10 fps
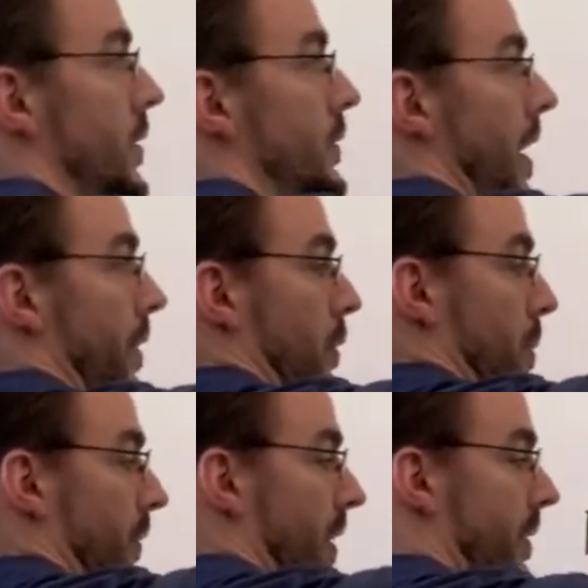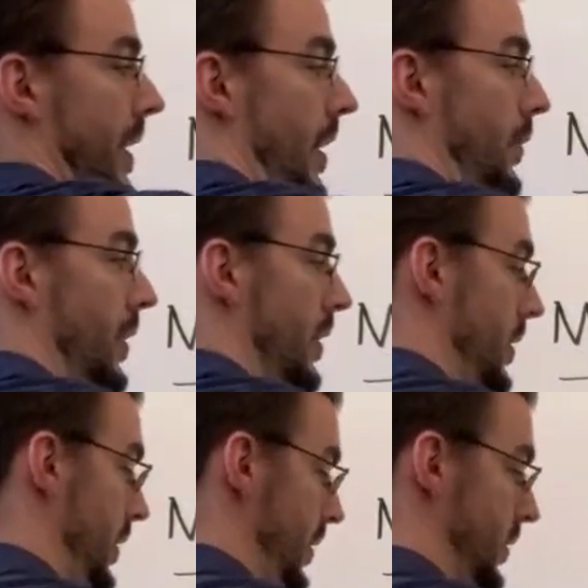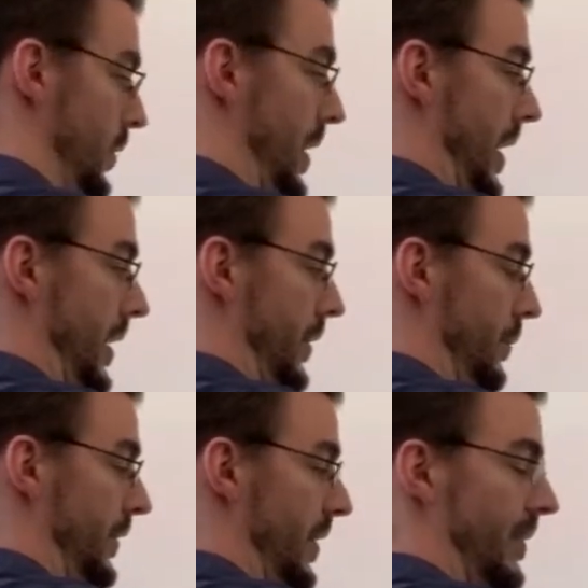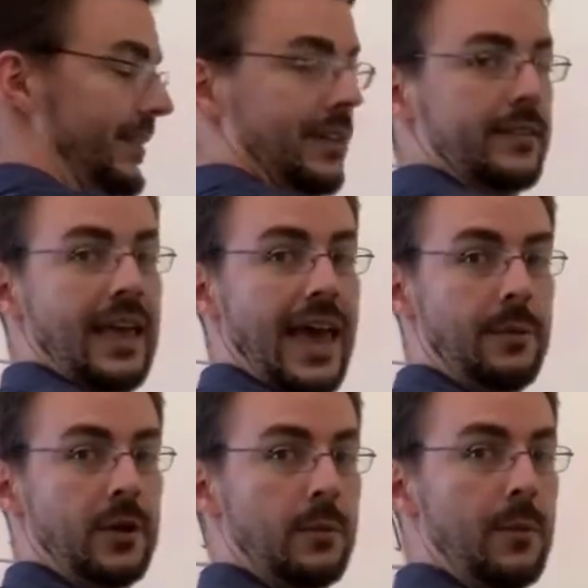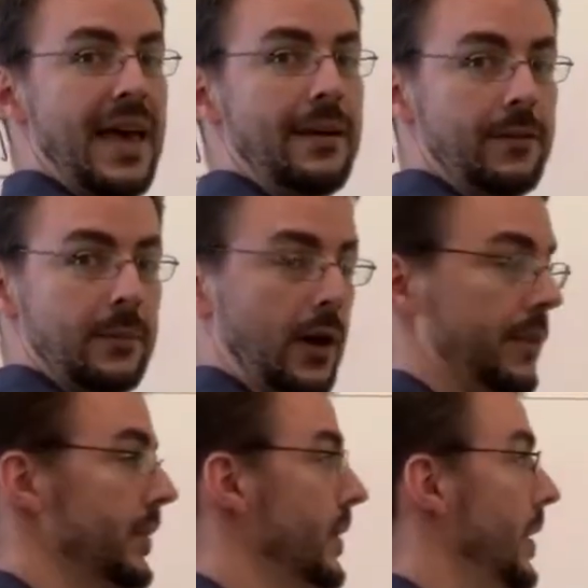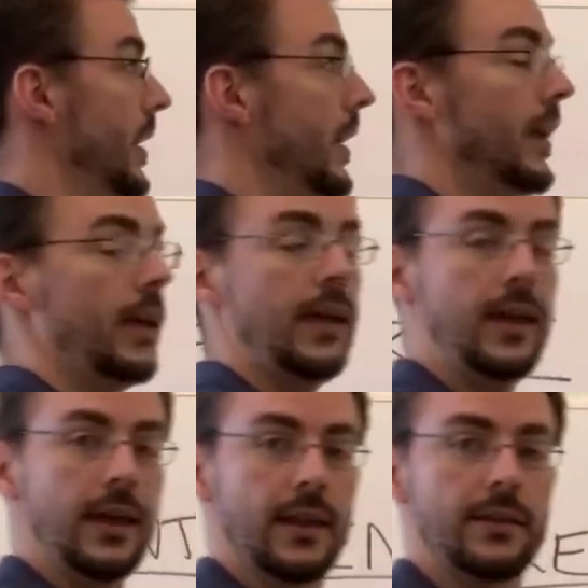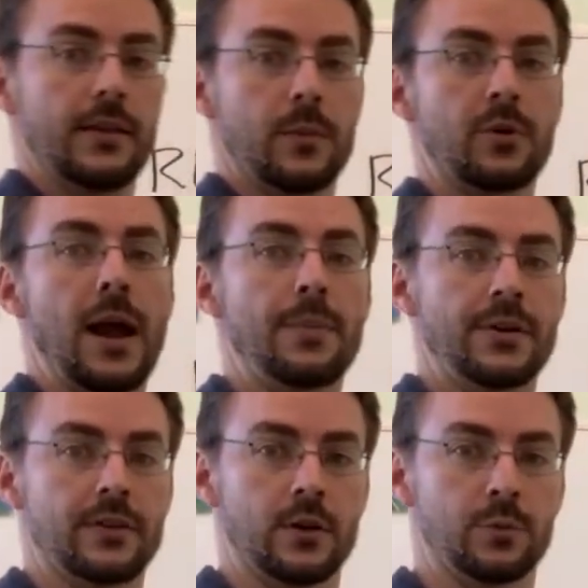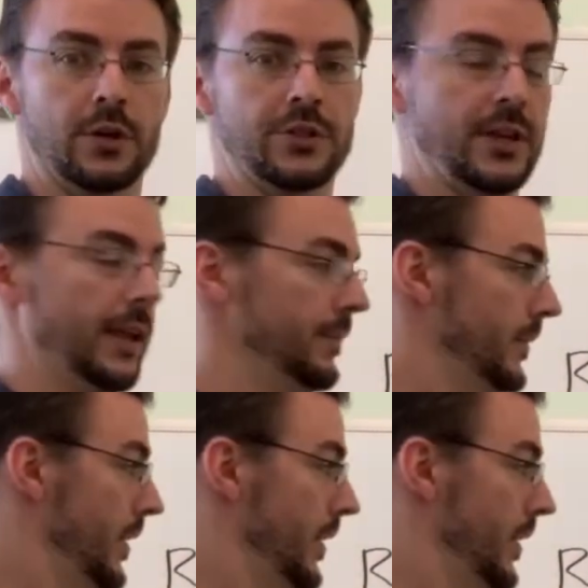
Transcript: you've got 3% down, you're gaining $376 at a minimum every month, and the property is going to appreciate.